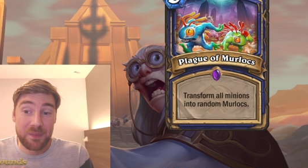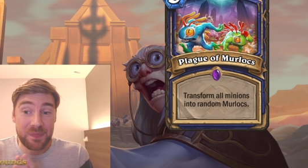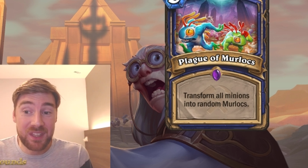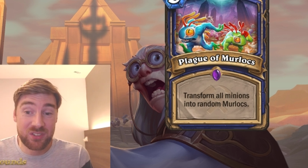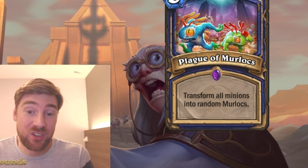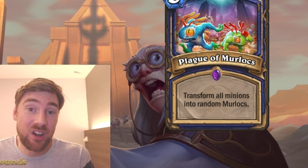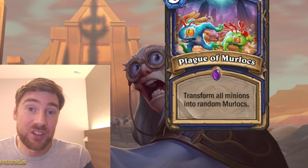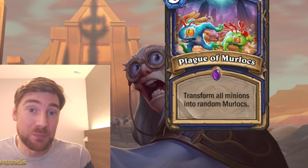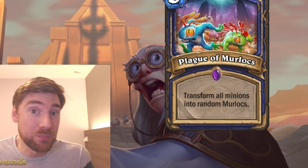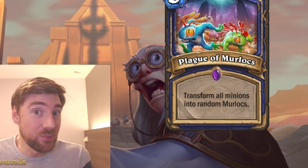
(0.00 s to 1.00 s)
This card
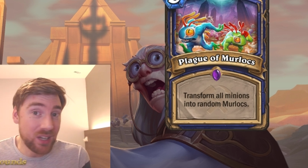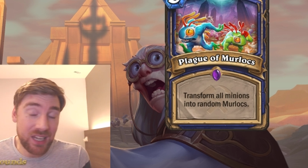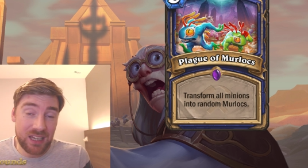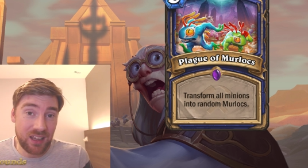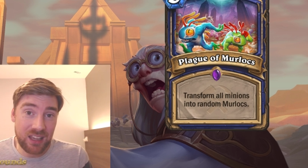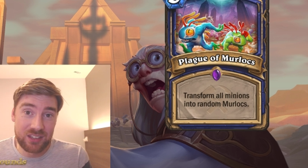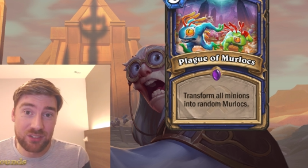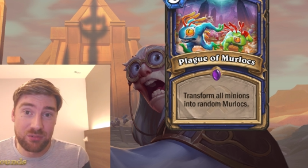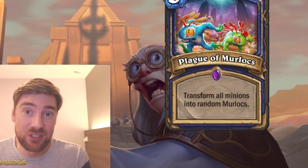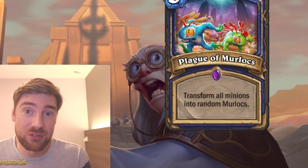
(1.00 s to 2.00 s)
is brilliant against
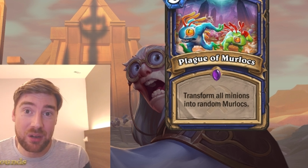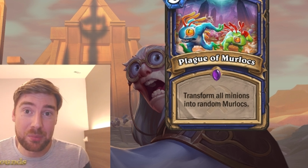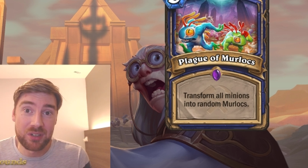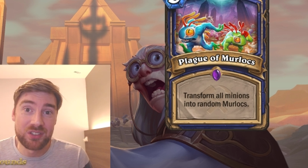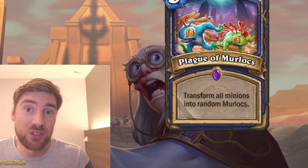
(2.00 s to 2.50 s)
Resurrect Priest,